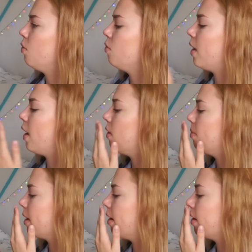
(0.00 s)
Oh, oh
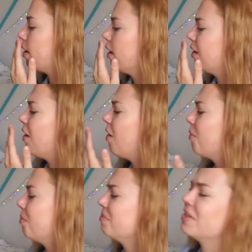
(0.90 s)
my god.
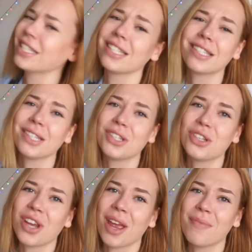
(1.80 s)
This is such a
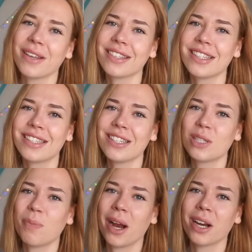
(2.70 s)
shame because it's
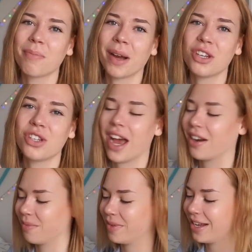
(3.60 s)
inspired by
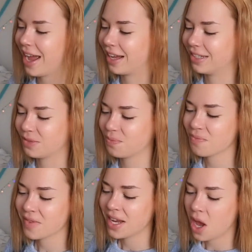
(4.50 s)
Shatter Me, and
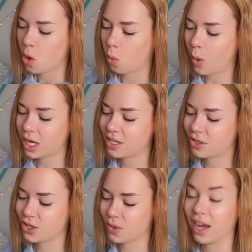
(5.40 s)
what
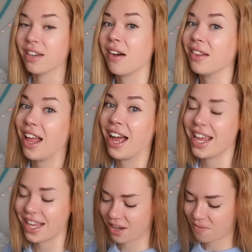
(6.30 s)
do I not
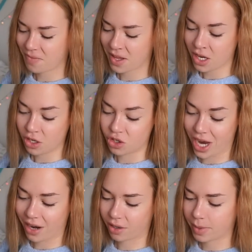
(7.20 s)
like?
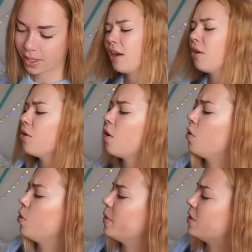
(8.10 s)
Shatter I don't know
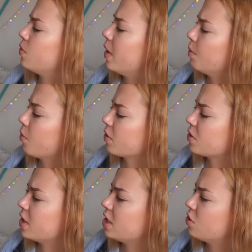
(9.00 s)
who is who anymore.
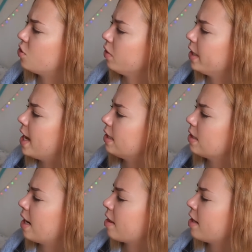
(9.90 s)
So this is
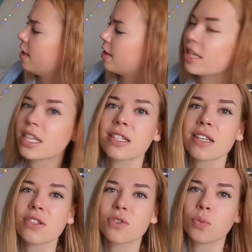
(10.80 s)
Juliet. I think this
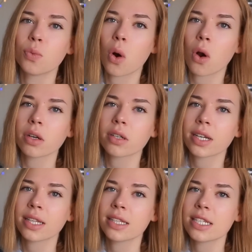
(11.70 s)
is Warner
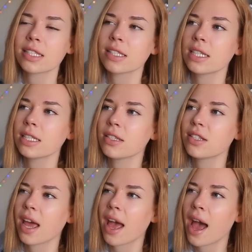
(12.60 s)
and this
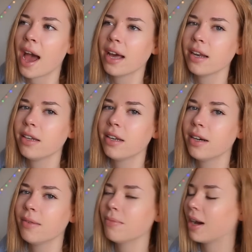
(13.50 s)
is Adam?
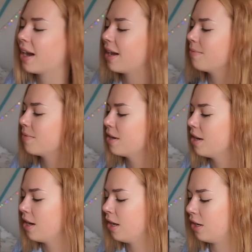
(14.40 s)
I am
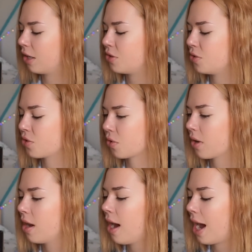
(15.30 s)
not too
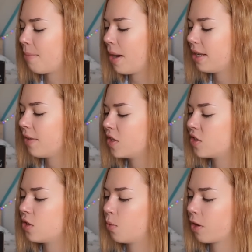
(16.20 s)
sure. I might give
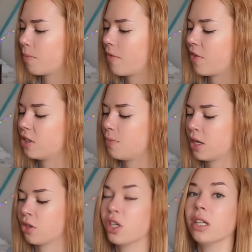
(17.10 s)
this to one of my friends
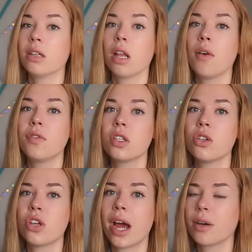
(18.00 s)
because she loves
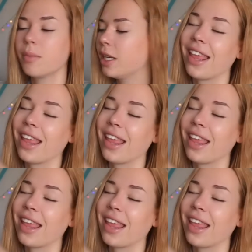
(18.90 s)
Shatter Me.